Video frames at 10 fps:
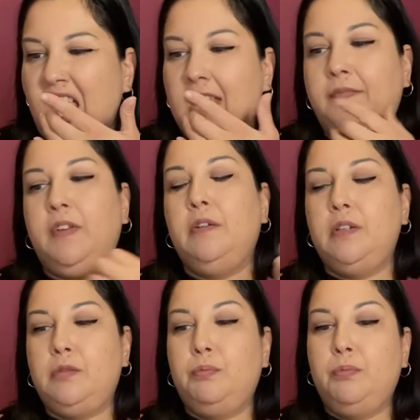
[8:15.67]
there
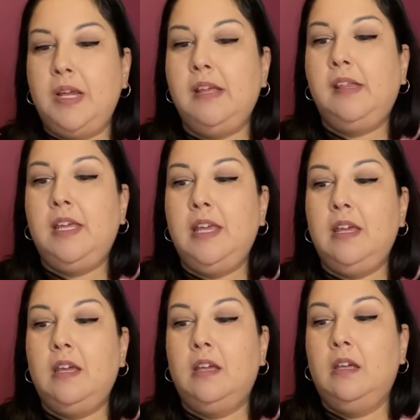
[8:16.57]
is
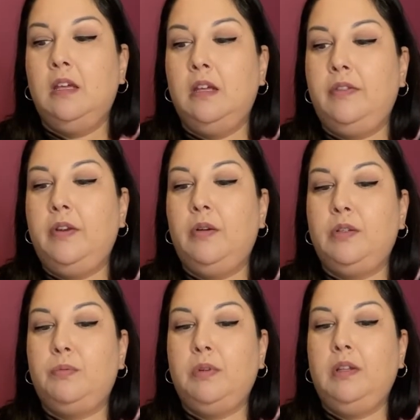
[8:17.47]
really there is
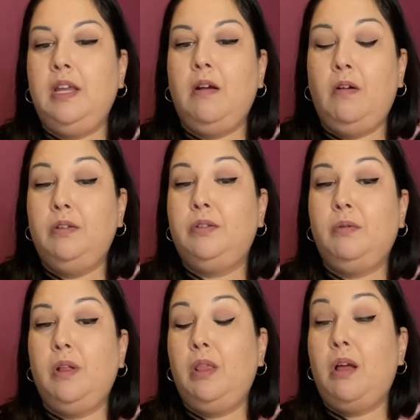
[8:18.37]
really also
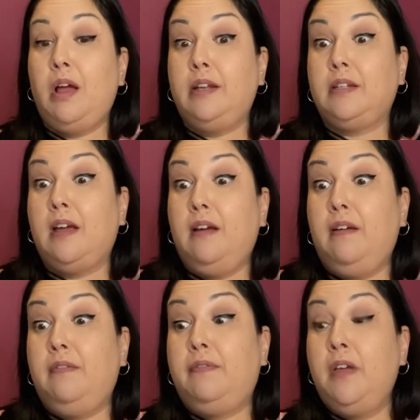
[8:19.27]
a lot
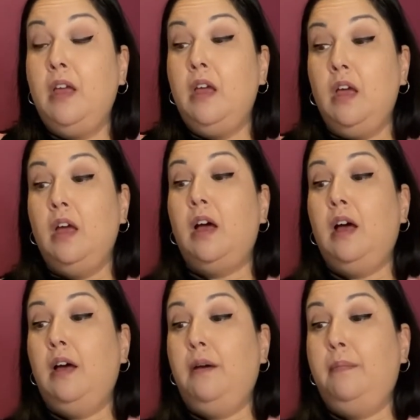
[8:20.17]
of
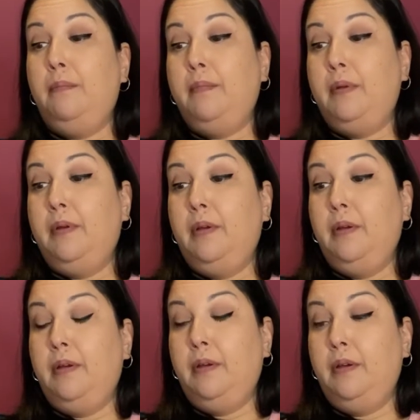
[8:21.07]
um,
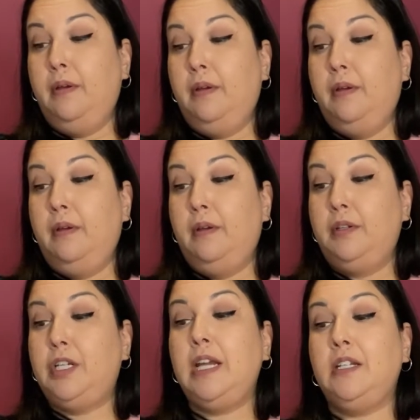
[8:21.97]

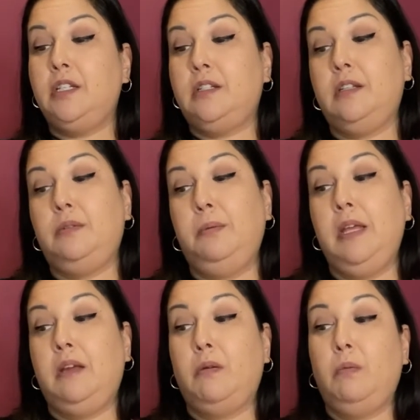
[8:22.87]
changes this
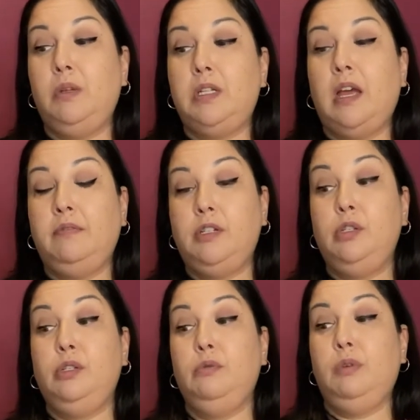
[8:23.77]
week, which have to
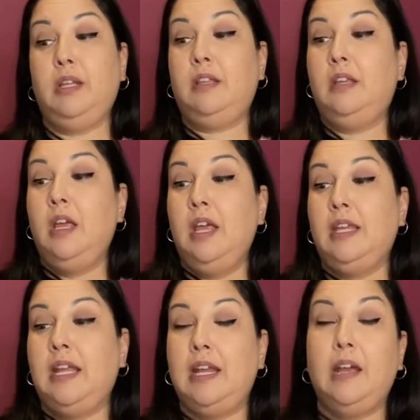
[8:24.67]
do with
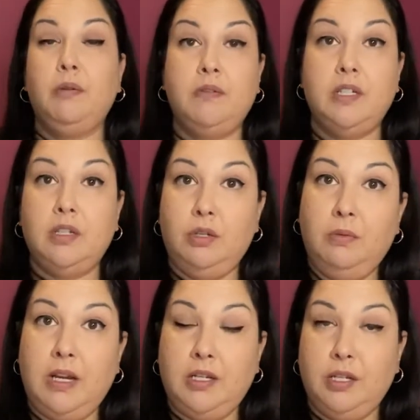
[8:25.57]
getting out of
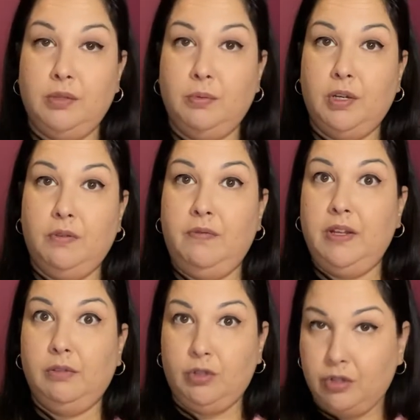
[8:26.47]
situations where you
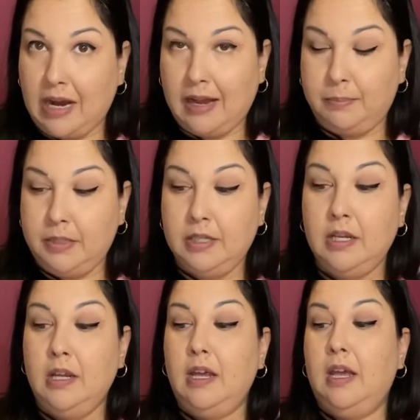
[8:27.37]
feel trapped.
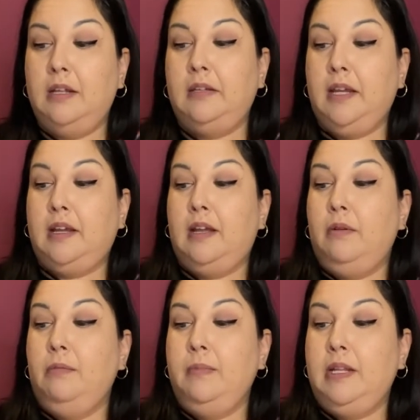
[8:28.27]
And like, I
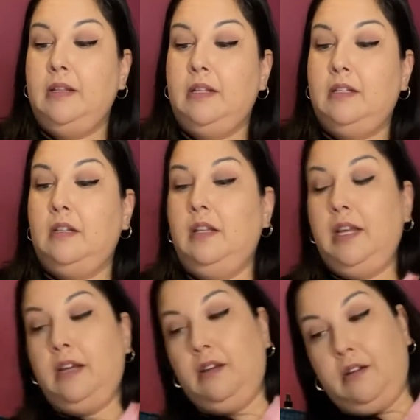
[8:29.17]
don't mean this in
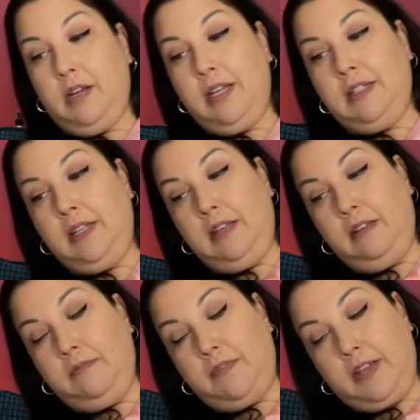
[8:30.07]
like a
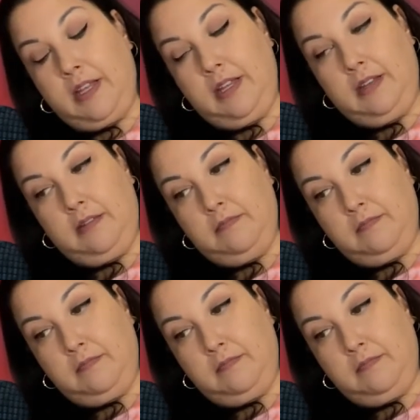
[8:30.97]
crazy fucking